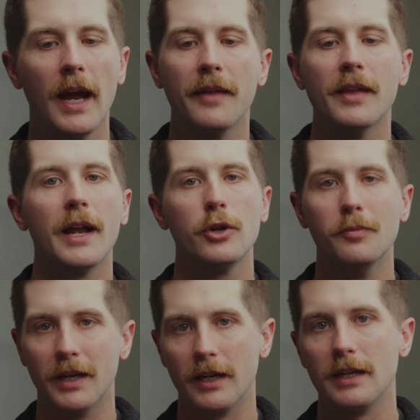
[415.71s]
And that
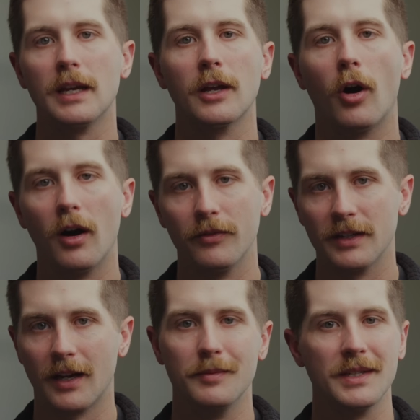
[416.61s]
humidity can
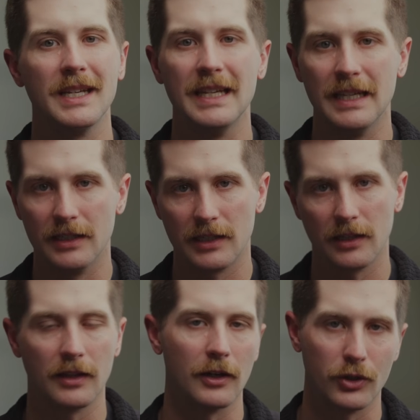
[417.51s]
oftentimes ease
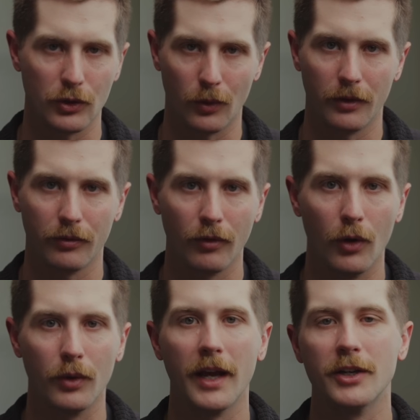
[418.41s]
their sore
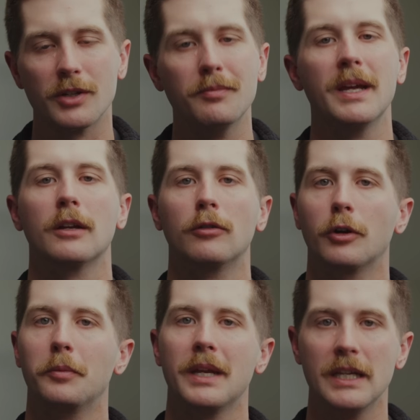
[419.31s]
throat and just make it a
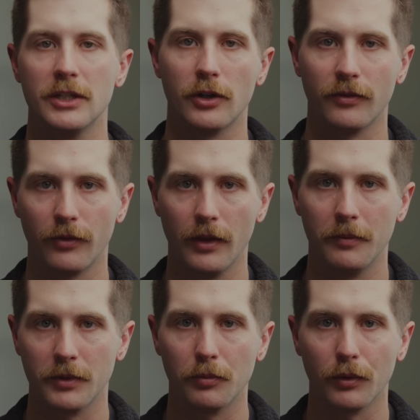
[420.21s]
little bit easier for
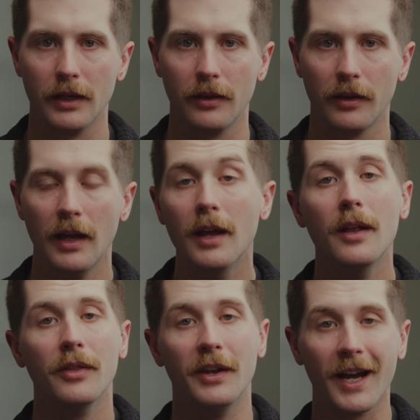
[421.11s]
them to breathe.
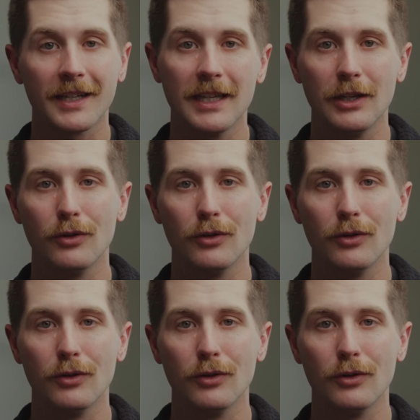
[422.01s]
The next thing